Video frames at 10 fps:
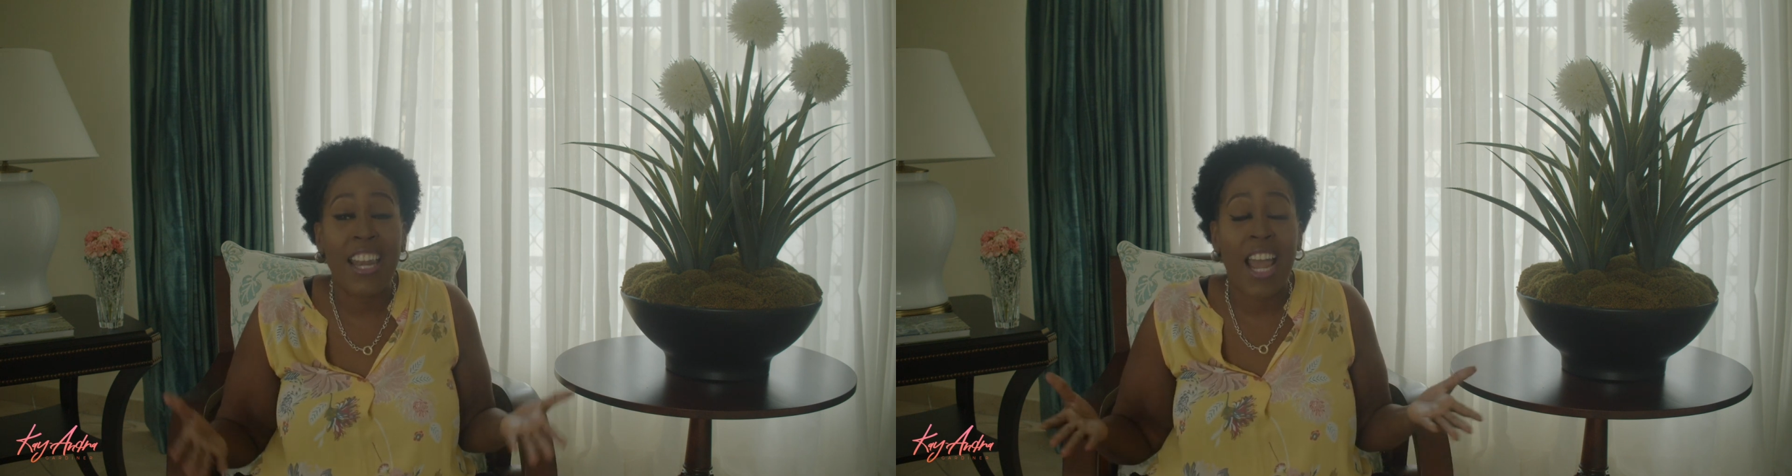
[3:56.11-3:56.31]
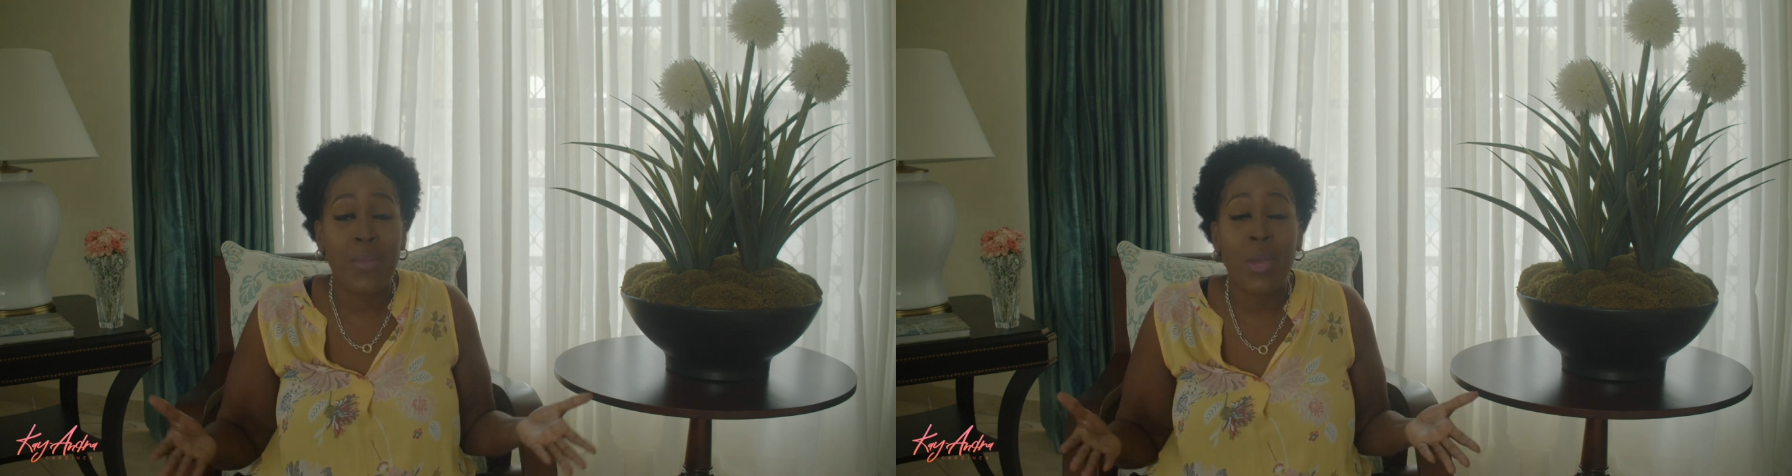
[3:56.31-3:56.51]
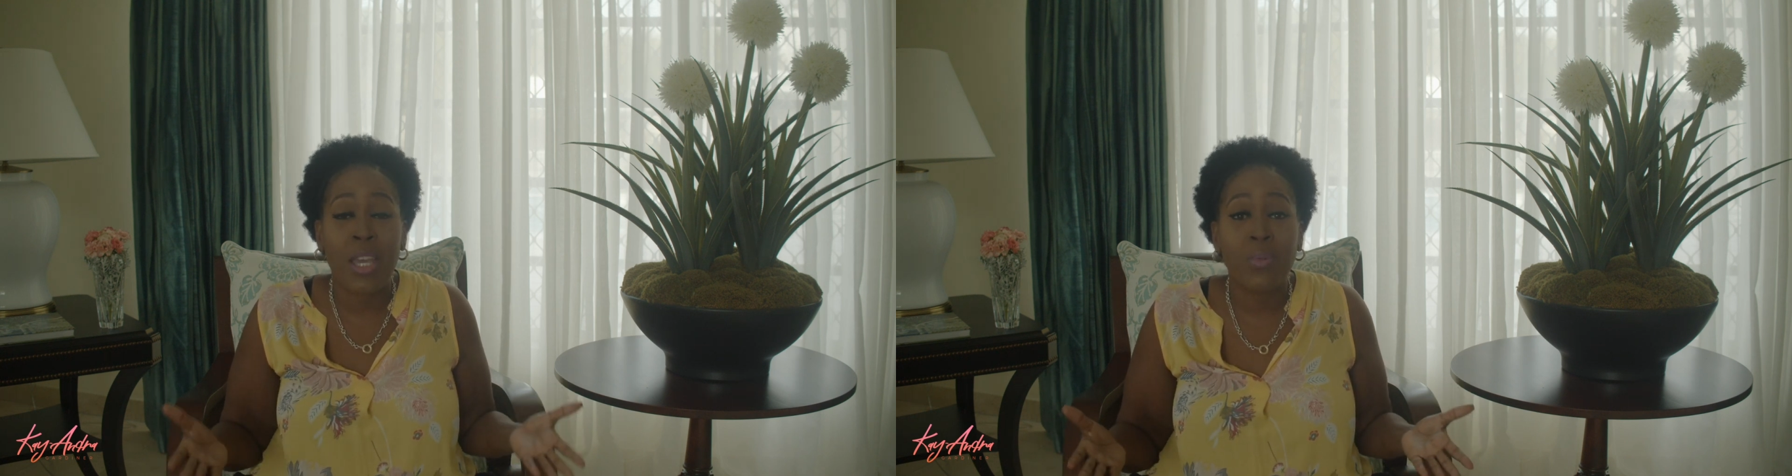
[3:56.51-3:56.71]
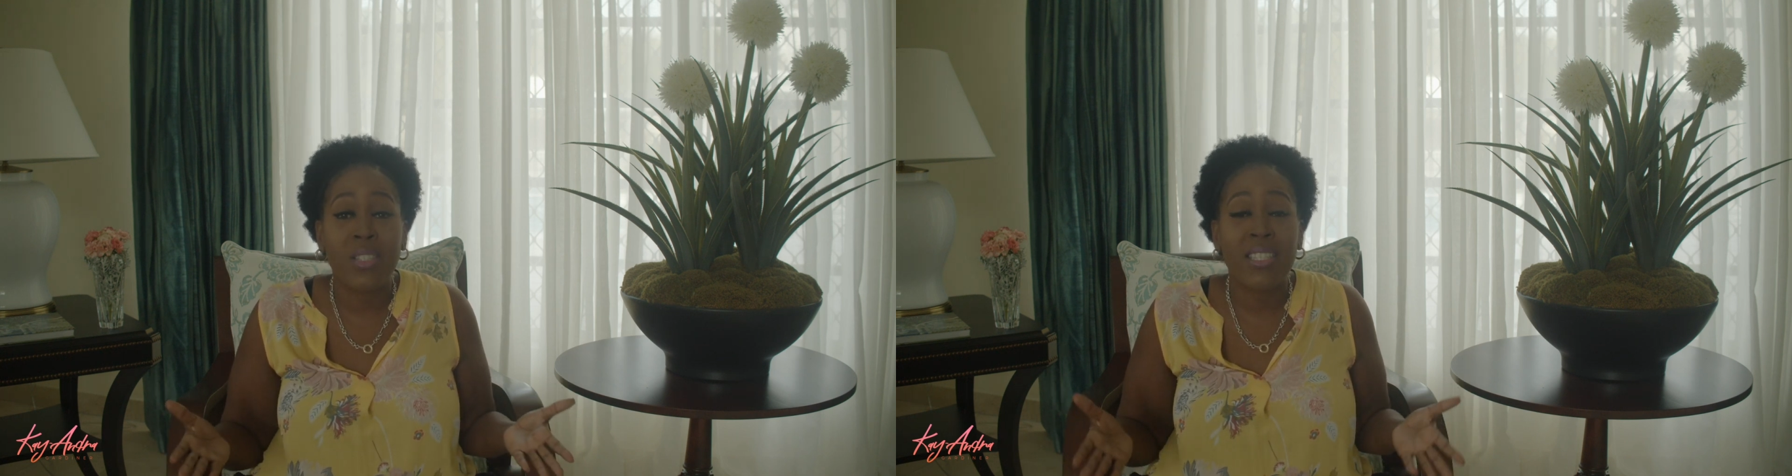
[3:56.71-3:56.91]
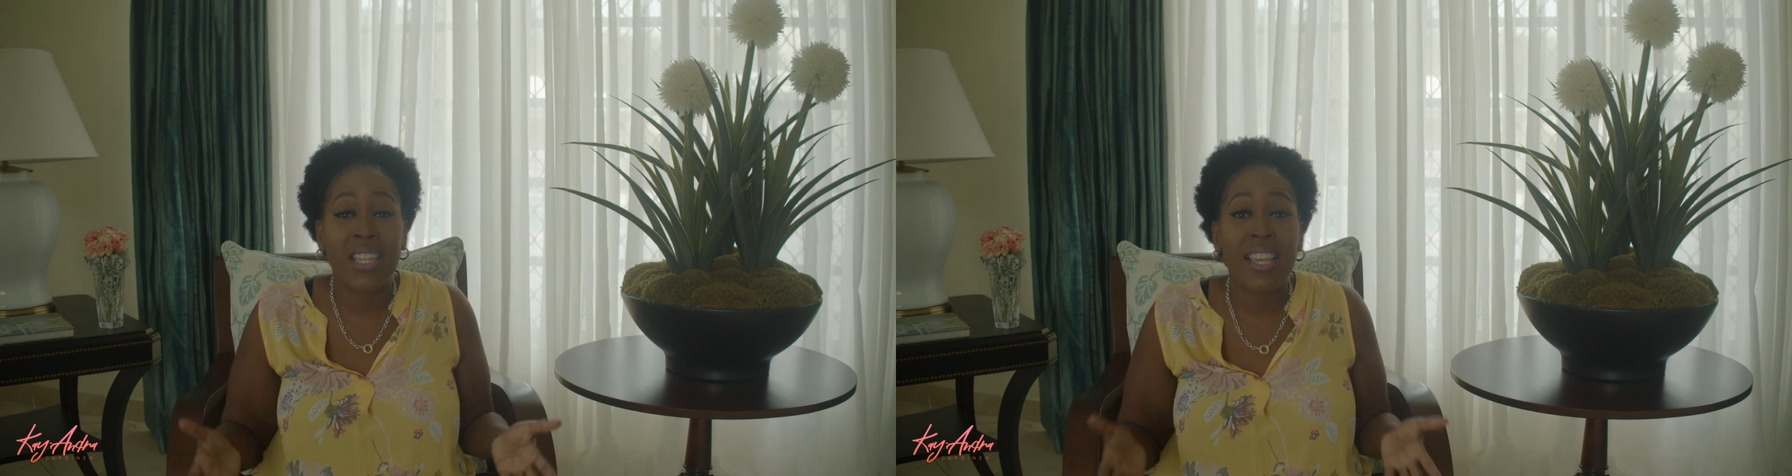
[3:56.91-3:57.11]
and I'm able
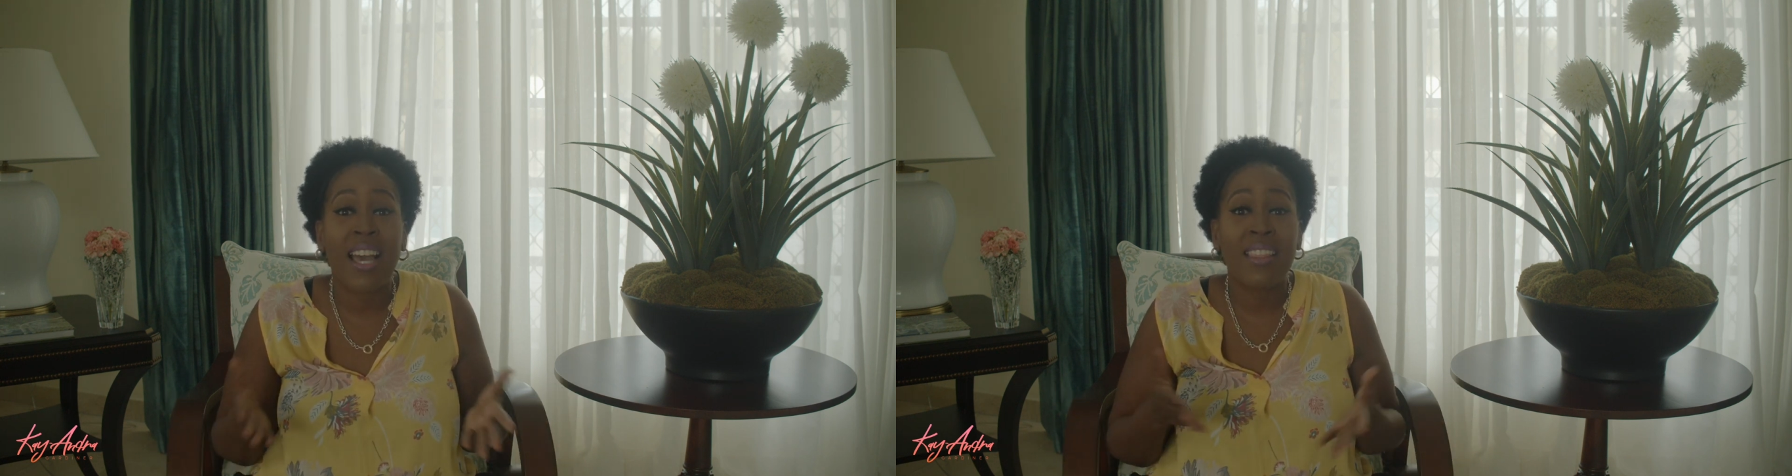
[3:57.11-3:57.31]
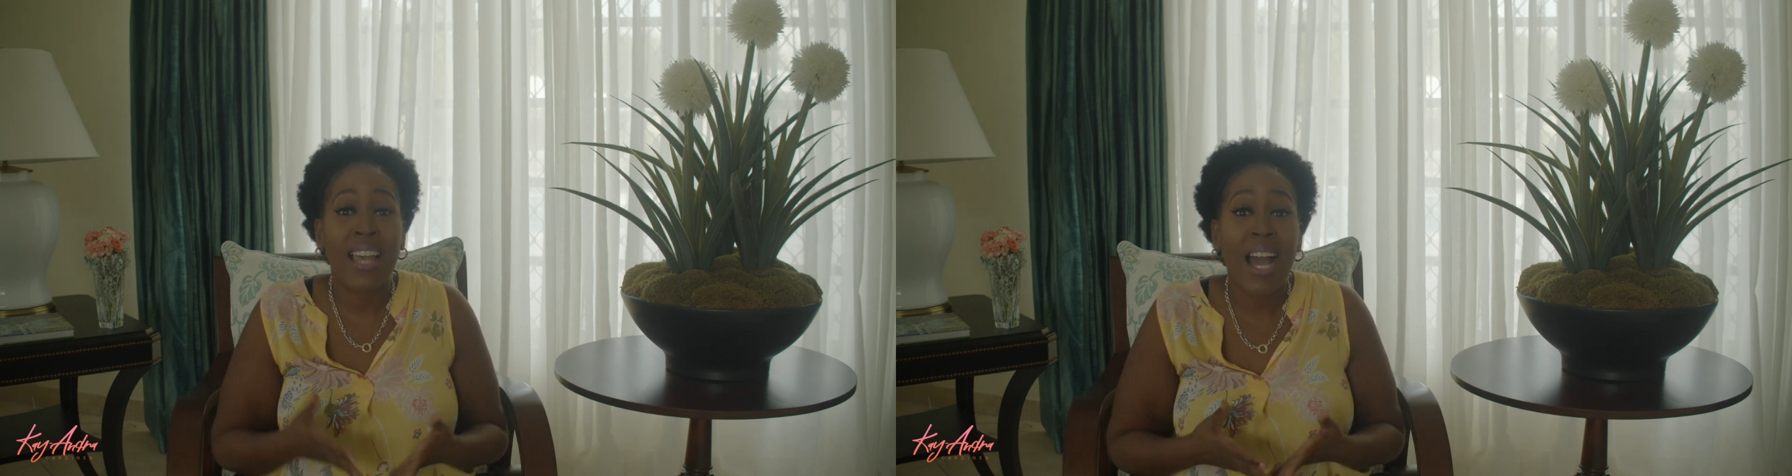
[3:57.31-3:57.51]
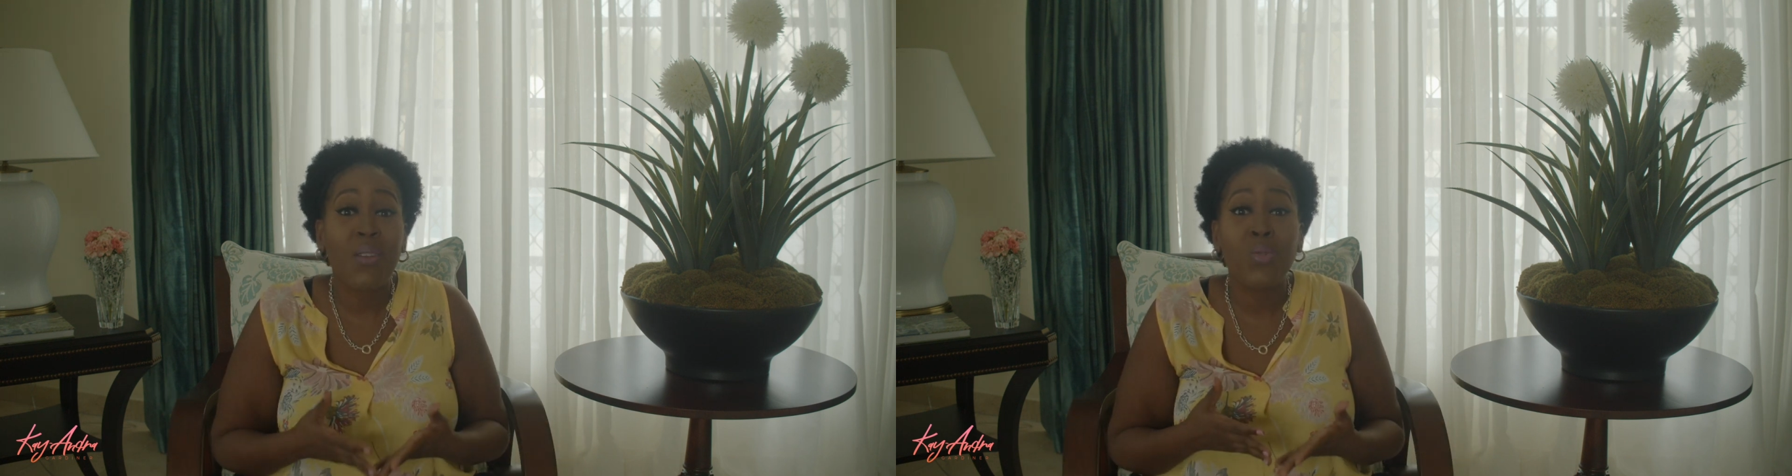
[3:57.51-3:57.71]
to say that that